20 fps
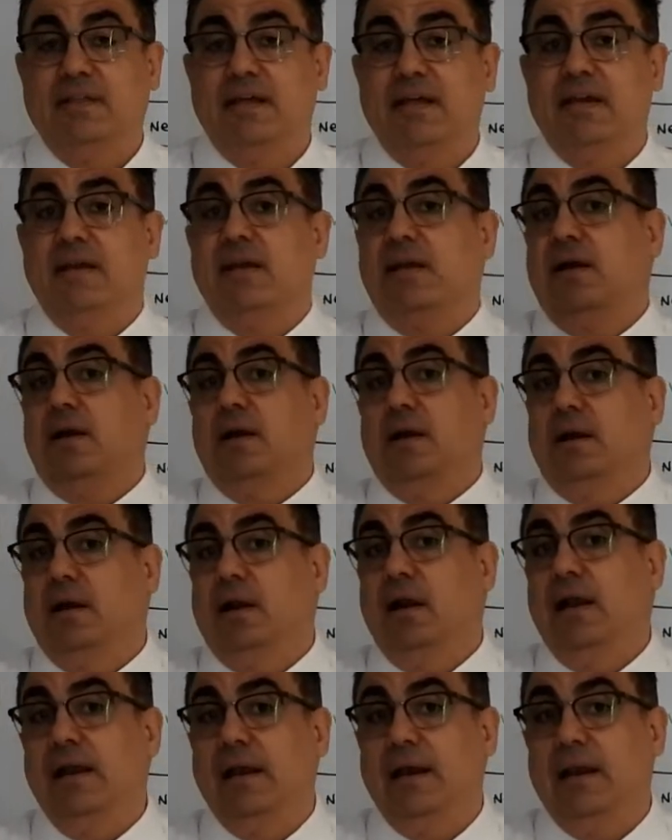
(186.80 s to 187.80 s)
then
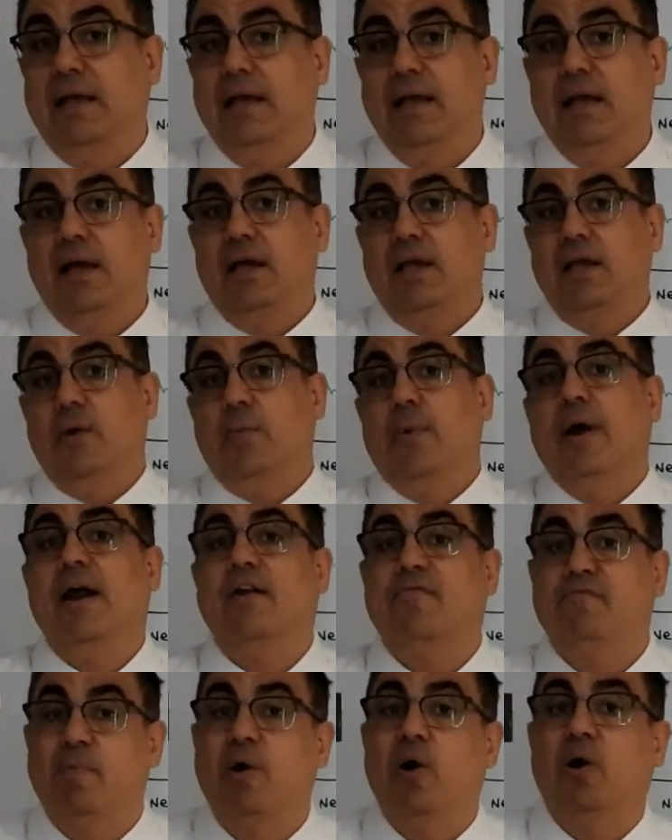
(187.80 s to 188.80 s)
clearly you're
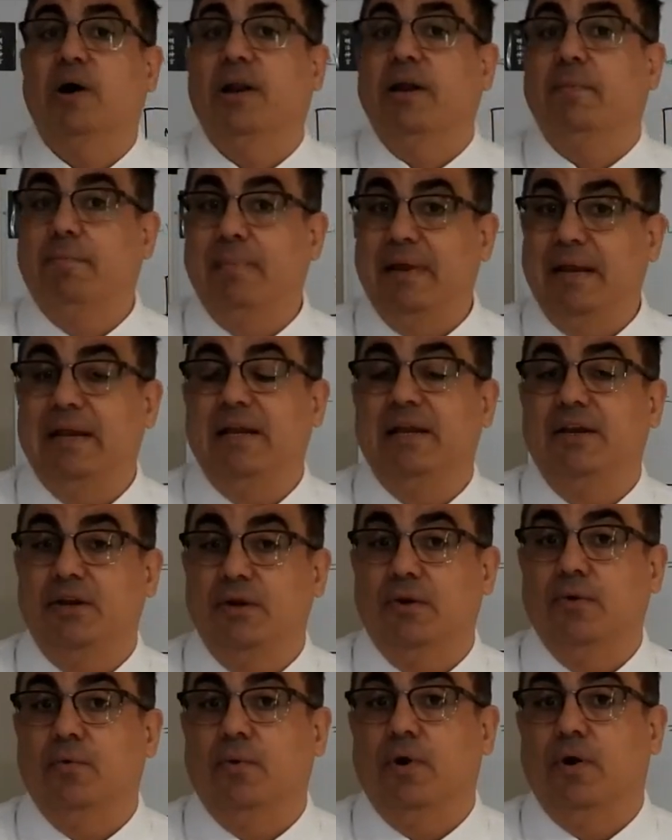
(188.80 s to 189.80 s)
out of pocket €1
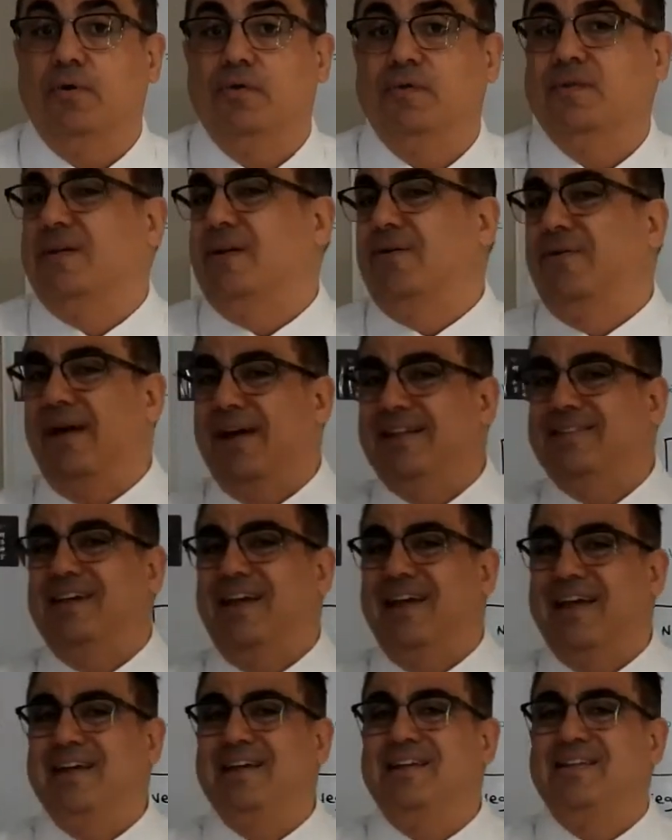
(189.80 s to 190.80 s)
million. So
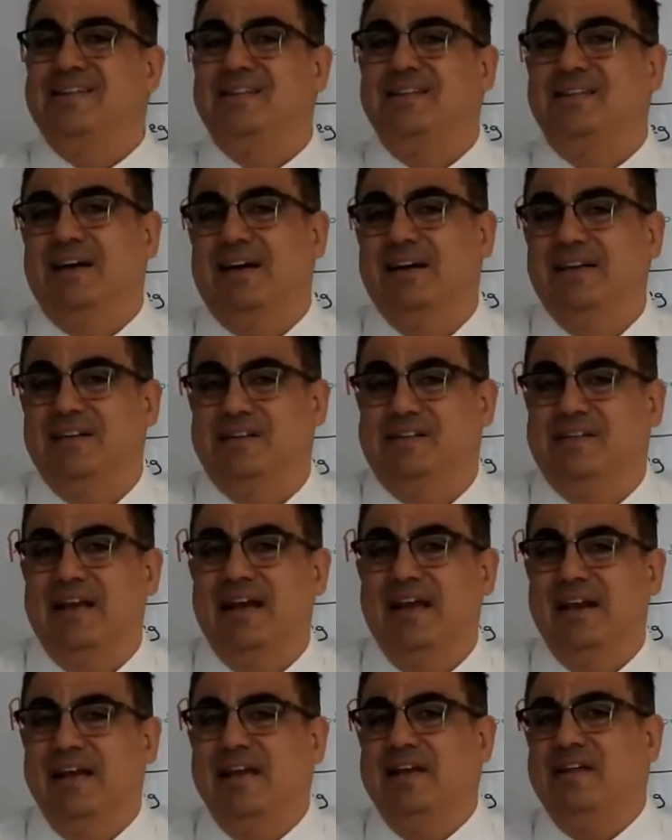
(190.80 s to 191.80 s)
it's easy to
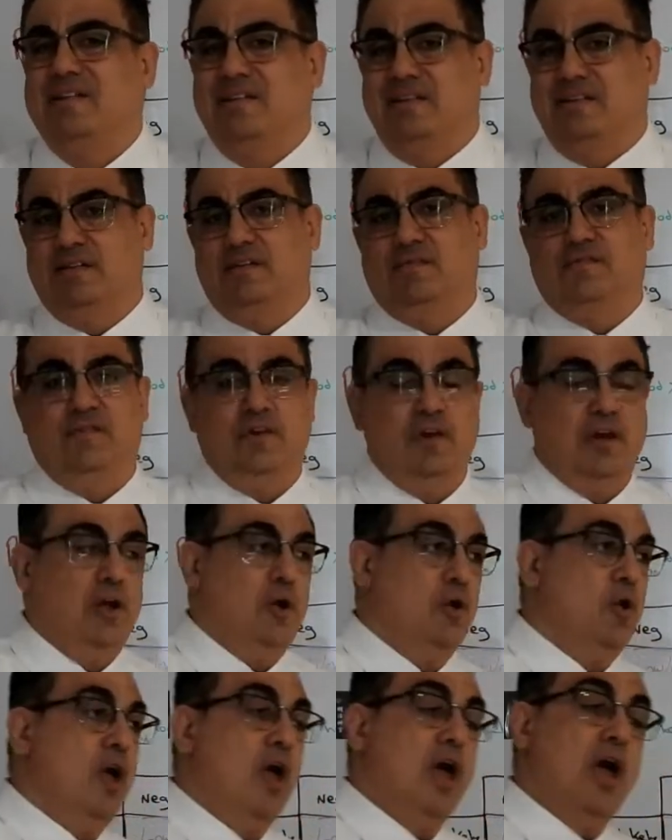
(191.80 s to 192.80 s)
understand, easy to
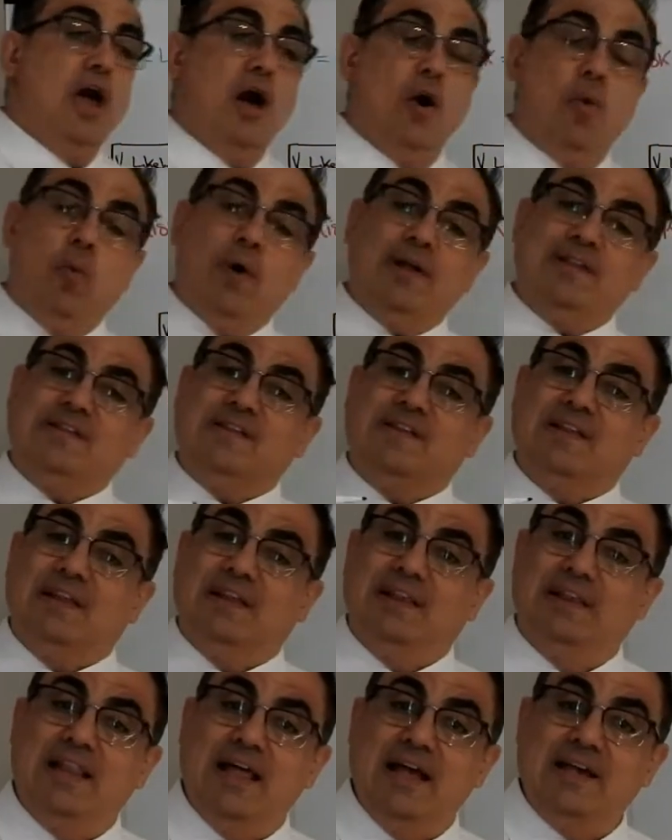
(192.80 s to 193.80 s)
follow. What's
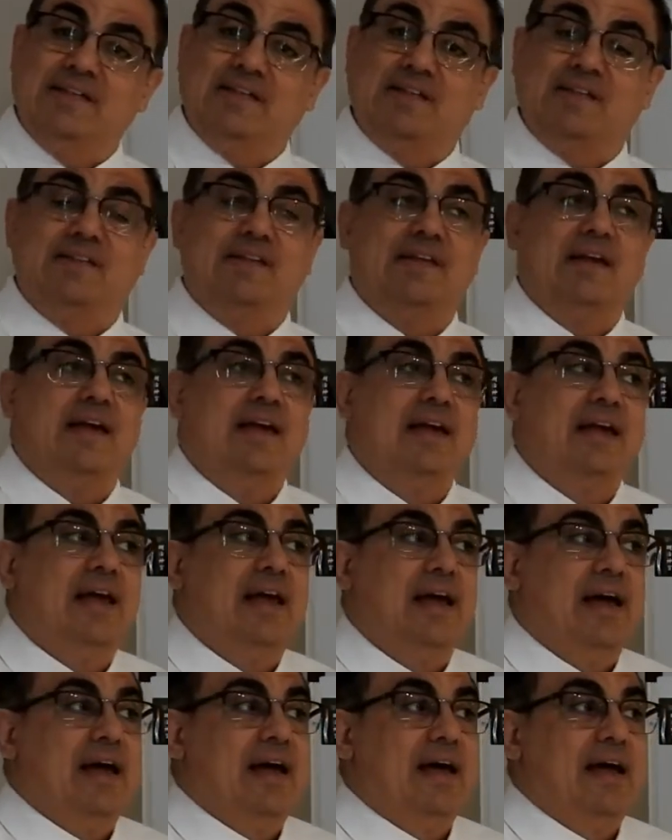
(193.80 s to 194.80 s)
less
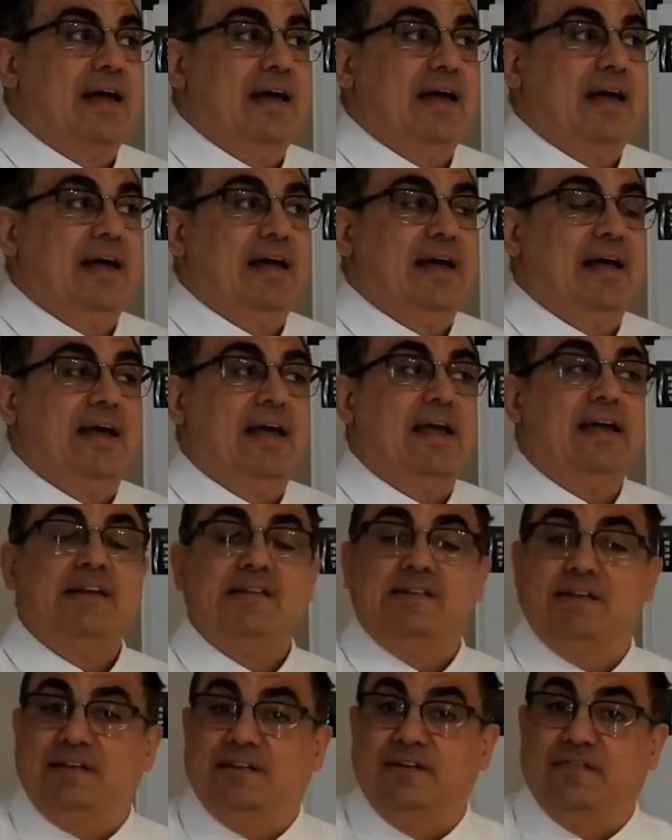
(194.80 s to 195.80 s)

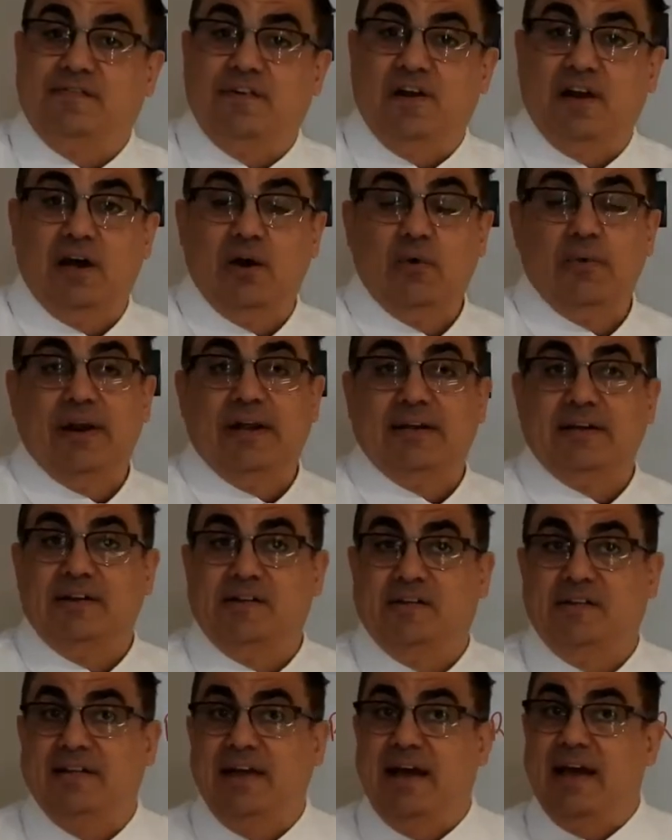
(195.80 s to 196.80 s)
easy to follow and
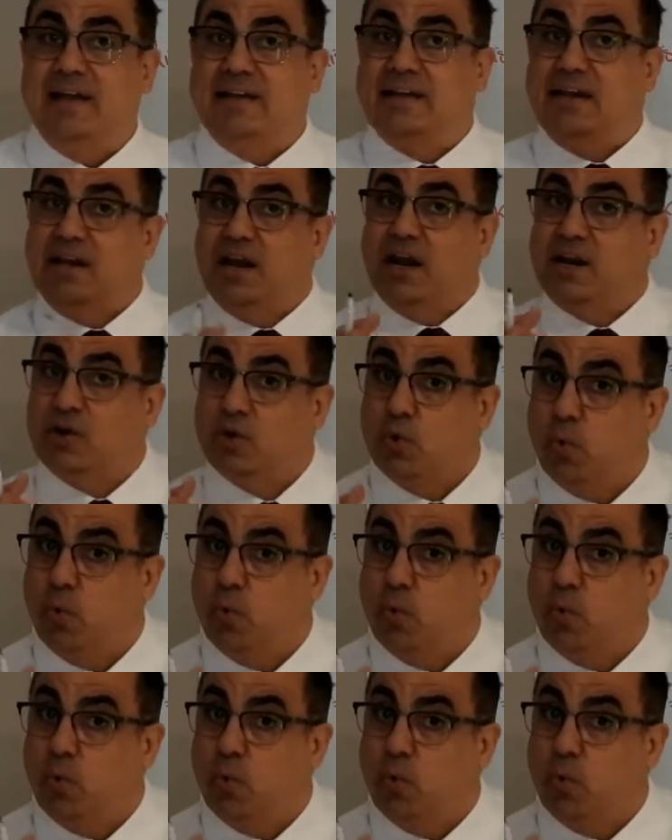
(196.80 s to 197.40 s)
understand and